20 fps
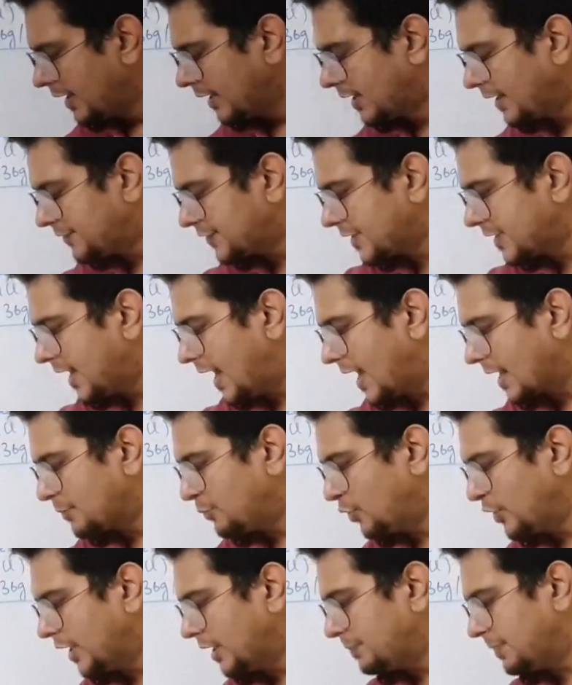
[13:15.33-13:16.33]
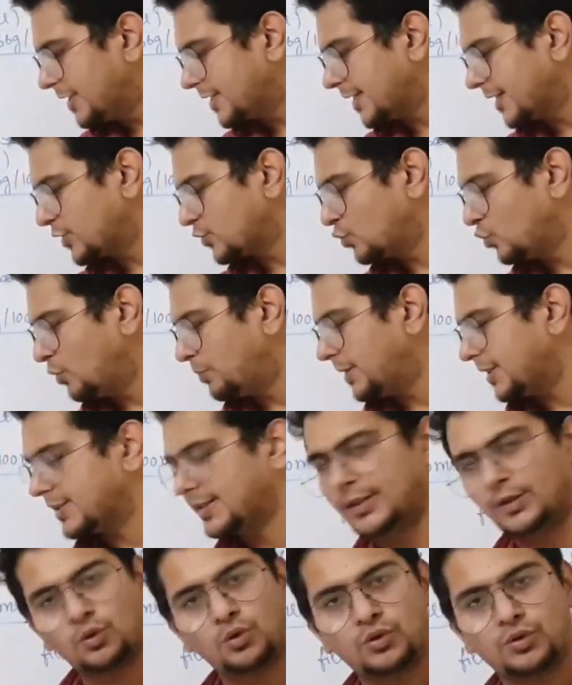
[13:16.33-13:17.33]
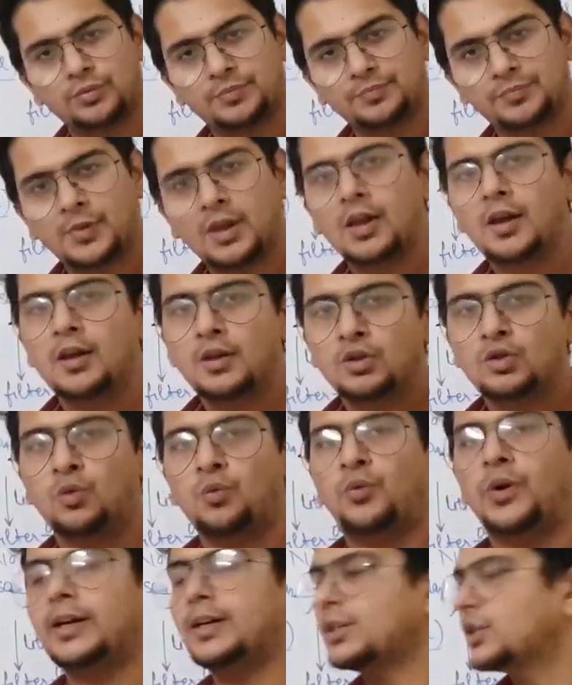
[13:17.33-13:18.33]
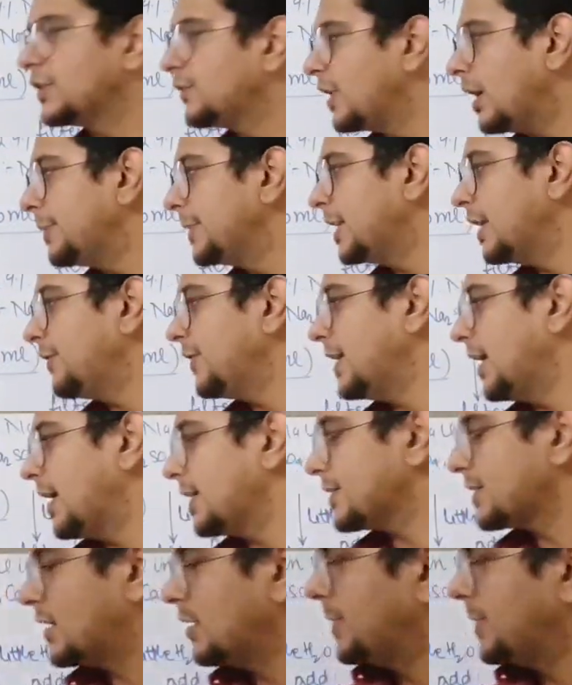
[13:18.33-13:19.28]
gives carbonate plus H2O plus CO2. So what Shivgavi Devi asked,